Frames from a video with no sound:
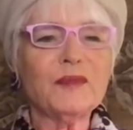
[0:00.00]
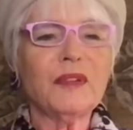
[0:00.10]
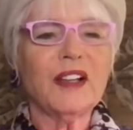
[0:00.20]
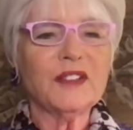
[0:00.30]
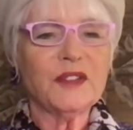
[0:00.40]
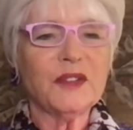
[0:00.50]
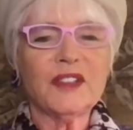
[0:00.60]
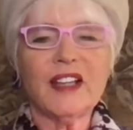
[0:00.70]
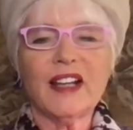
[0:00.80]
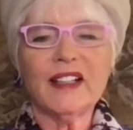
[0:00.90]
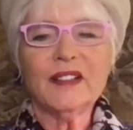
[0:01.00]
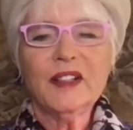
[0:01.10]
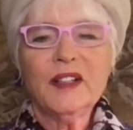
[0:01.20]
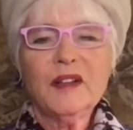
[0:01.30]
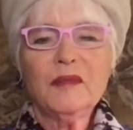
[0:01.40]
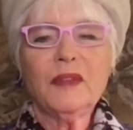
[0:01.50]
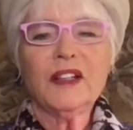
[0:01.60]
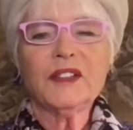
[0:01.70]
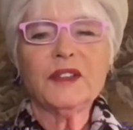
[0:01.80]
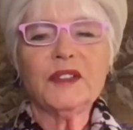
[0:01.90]
Bless you, Seta.
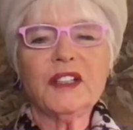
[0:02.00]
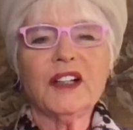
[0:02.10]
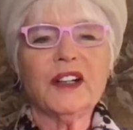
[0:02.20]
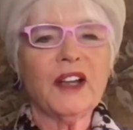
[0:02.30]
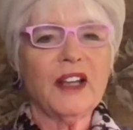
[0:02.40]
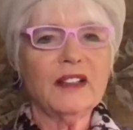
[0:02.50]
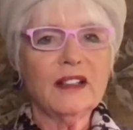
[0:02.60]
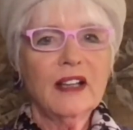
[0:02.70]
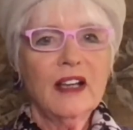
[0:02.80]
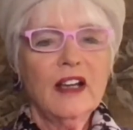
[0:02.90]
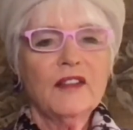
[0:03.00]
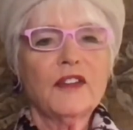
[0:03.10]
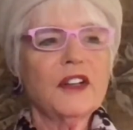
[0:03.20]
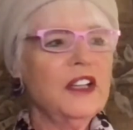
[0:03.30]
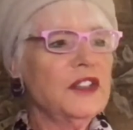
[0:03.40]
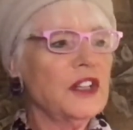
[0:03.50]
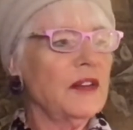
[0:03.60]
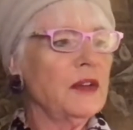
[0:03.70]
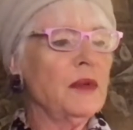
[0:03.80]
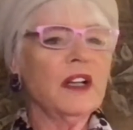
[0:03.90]
Bless you, dear. And for each and
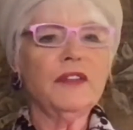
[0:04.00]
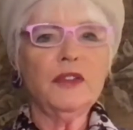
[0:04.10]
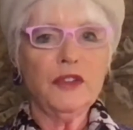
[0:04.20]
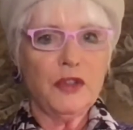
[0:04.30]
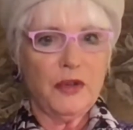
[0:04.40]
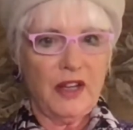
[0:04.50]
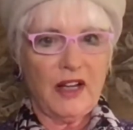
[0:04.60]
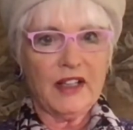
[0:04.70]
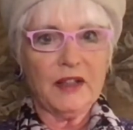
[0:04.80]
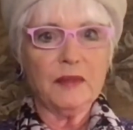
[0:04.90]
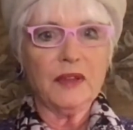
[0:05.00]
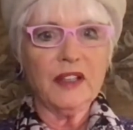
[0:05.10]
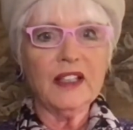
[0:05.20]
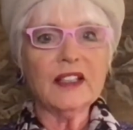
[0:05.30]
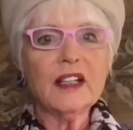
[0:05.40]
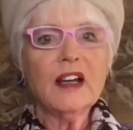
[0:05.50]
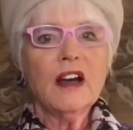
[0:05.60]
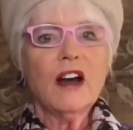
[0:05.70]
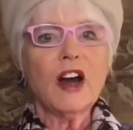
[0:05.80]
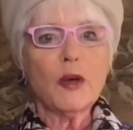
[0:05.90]
every one of you, you know that I complete
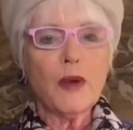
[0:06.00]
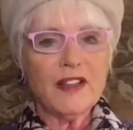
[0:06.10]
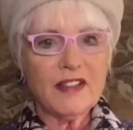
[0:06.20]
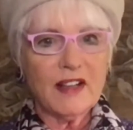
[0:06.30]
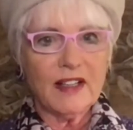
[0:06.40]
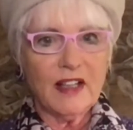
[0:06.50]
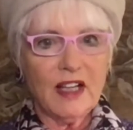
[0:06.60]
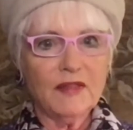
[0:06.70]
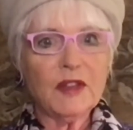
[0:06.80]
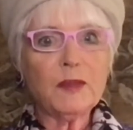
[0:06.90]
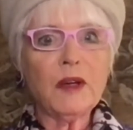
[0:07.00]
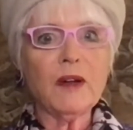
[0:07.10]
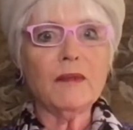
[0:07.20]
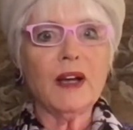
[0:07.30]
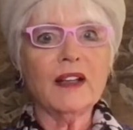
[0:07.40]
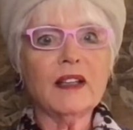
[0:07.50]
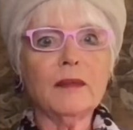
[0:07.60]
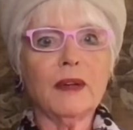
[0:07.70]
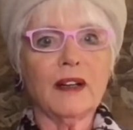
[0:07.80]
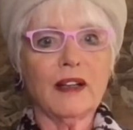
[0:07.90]
our Wednesday night live spirit, mind, and
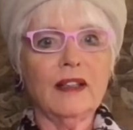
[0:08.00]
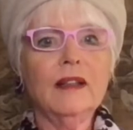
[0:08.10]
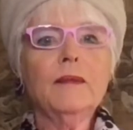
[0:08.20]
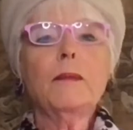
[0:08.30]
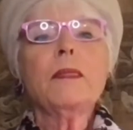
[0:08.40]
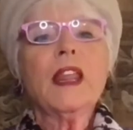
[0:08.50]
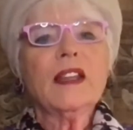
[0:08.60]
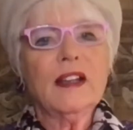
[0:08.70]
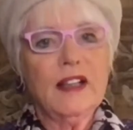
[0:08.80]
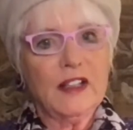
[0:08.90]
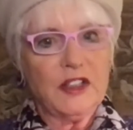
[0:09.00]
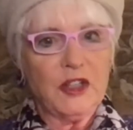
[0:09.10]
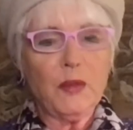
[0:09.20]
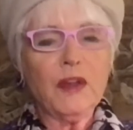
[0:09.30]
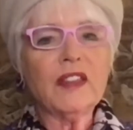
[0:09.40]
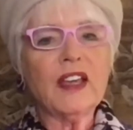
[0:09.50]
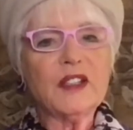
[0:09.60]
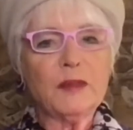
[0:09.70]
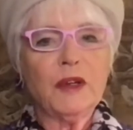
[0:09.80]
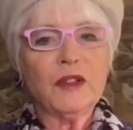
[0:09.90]
body connection with a
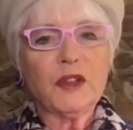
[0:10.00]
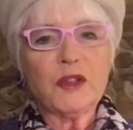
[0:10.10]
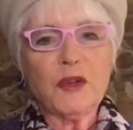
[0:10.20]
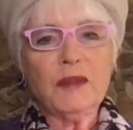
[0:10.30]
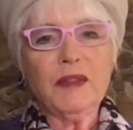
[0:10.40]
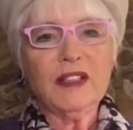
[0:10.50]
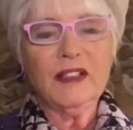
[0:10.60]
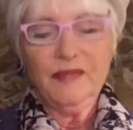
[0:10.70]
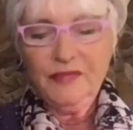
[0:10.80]
spiritual treatment.